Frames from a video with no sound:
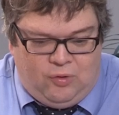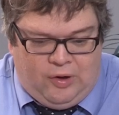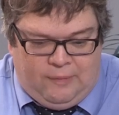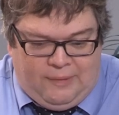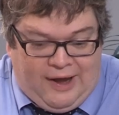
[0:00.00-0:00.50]

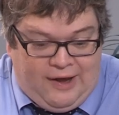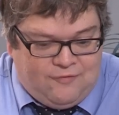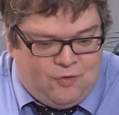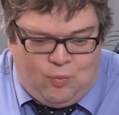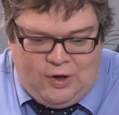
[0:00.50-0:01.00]

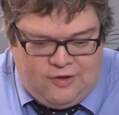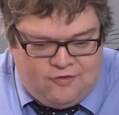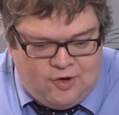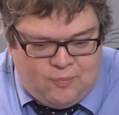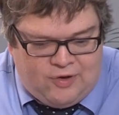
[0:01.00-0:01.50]
will
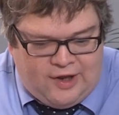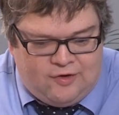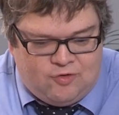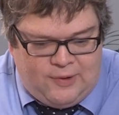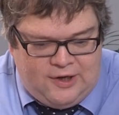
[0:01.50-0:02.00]
interpret that
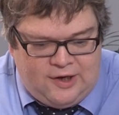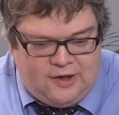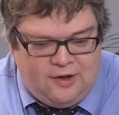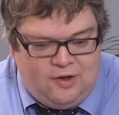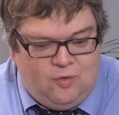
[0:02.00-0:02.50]
as
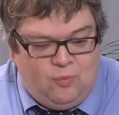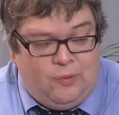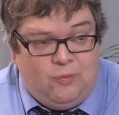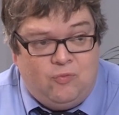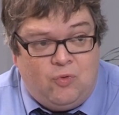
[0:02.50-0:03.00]
meaning we
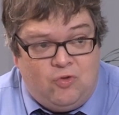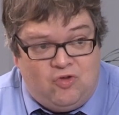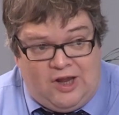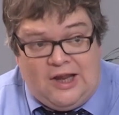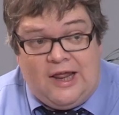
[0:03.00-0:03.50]
would
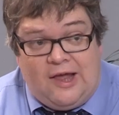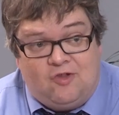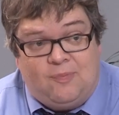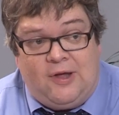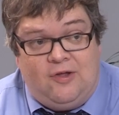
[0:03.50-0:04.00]
routinely
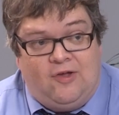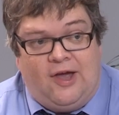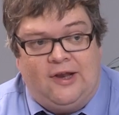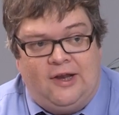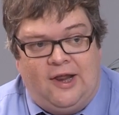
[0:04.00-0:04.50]
expect you to
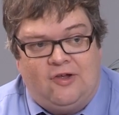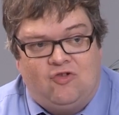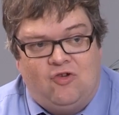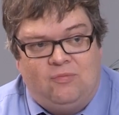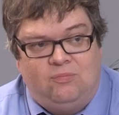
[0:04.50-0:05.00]
add in
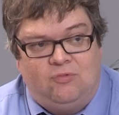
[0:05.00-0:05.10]
extra